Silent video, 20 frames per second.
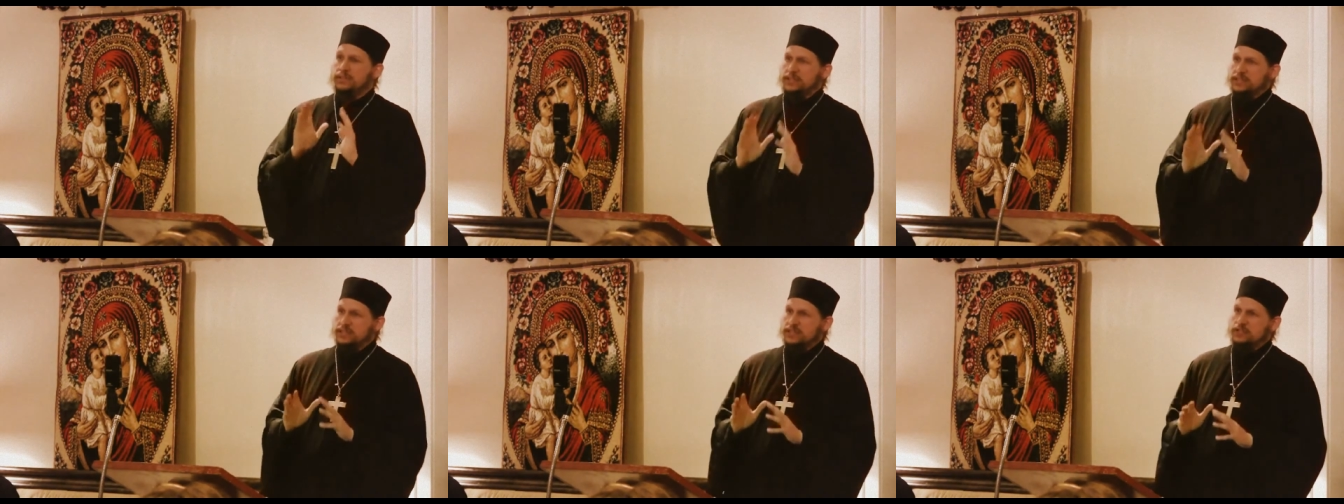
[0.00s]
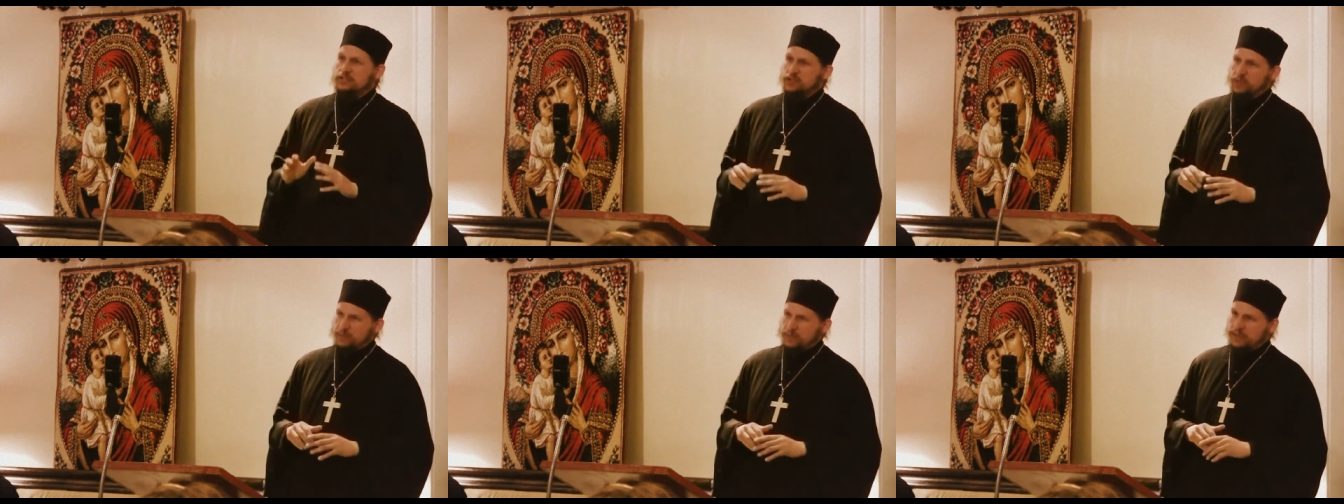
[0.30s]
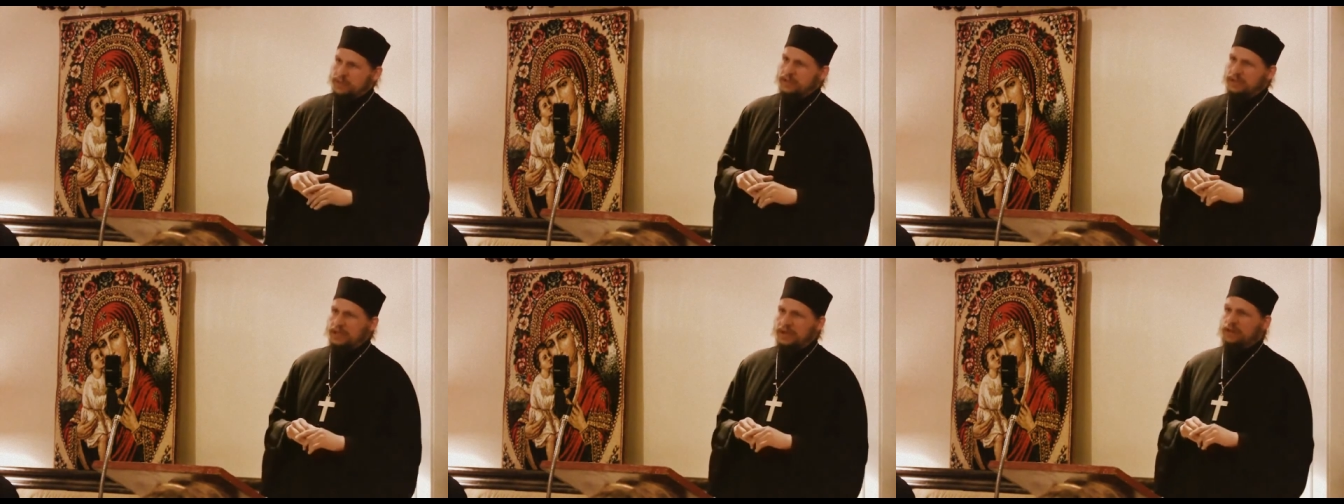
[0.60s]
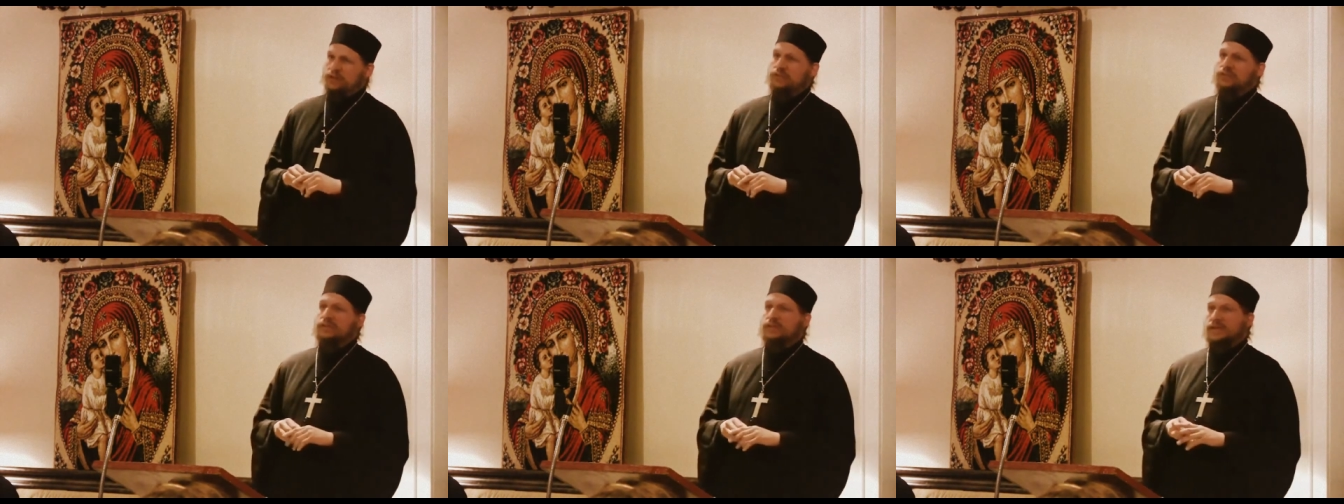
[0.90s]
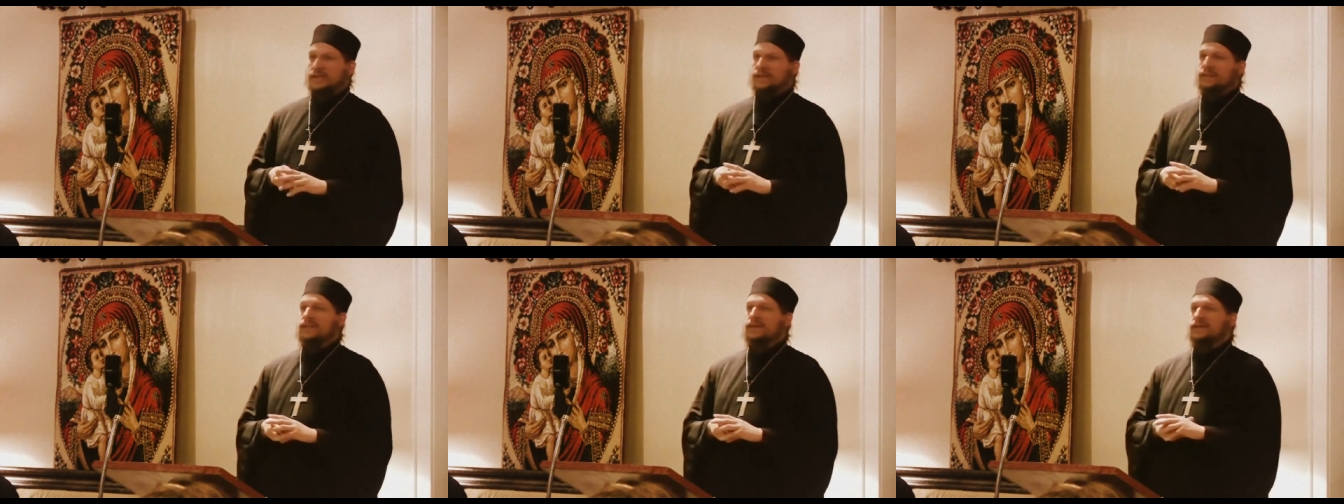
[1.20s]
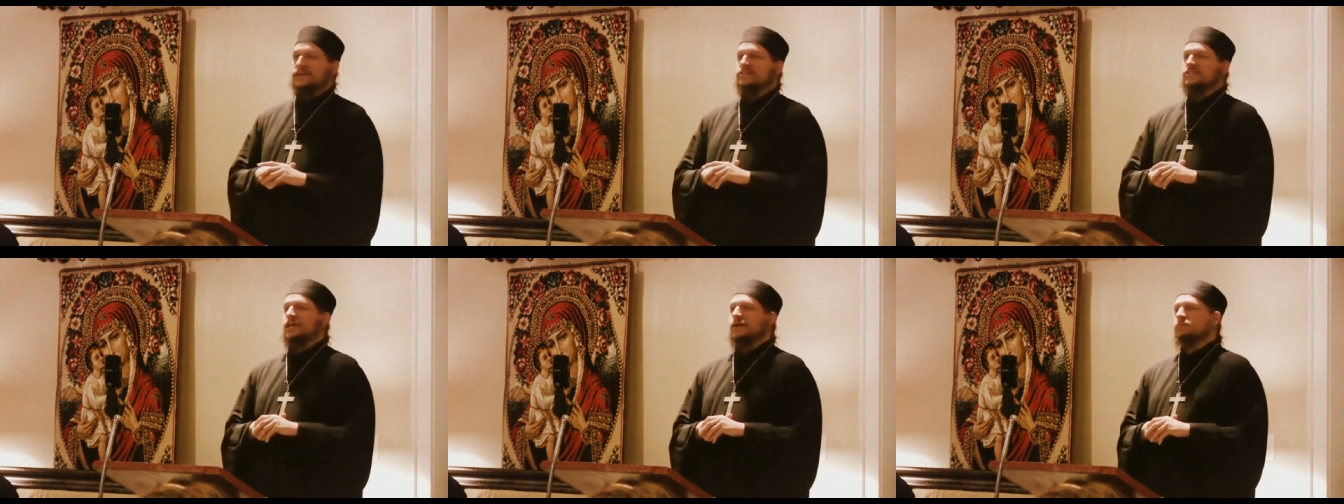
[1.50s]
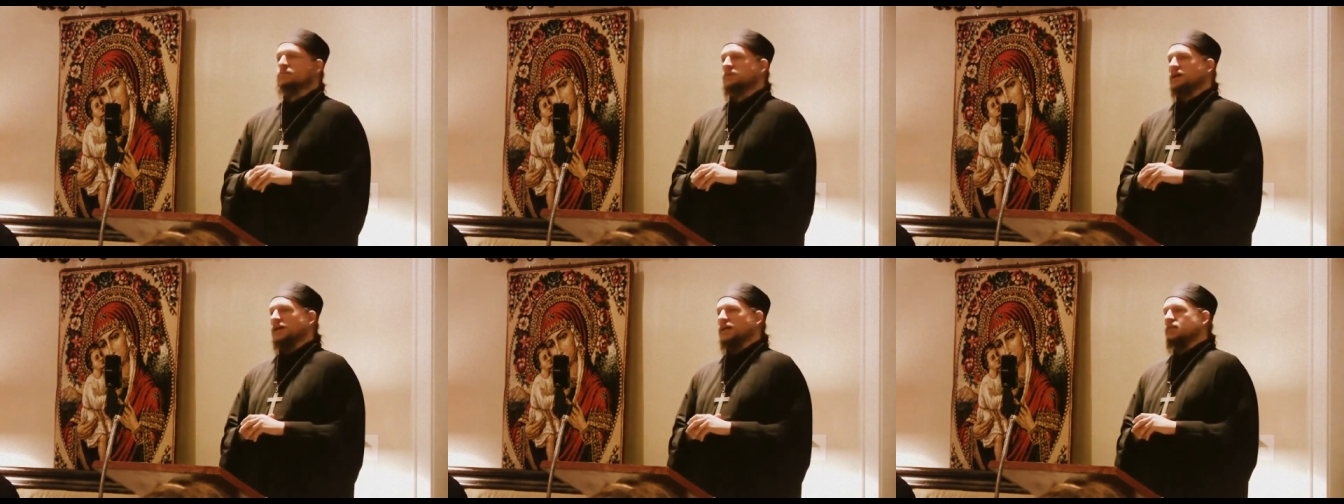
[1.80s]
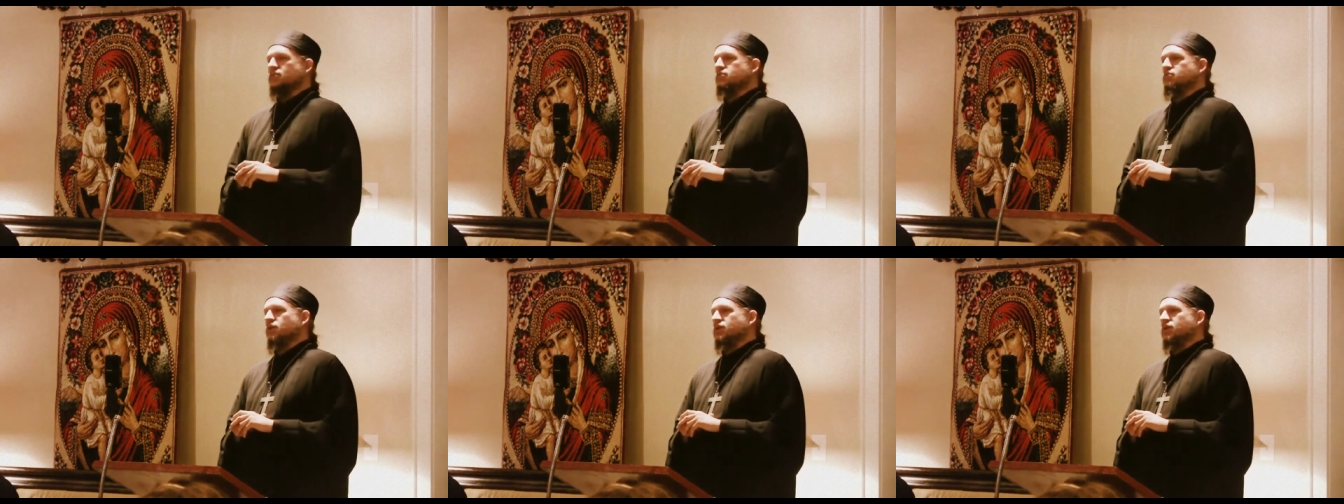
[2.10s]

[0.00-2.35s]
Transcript: is attributed to the elder, and they, they accept that.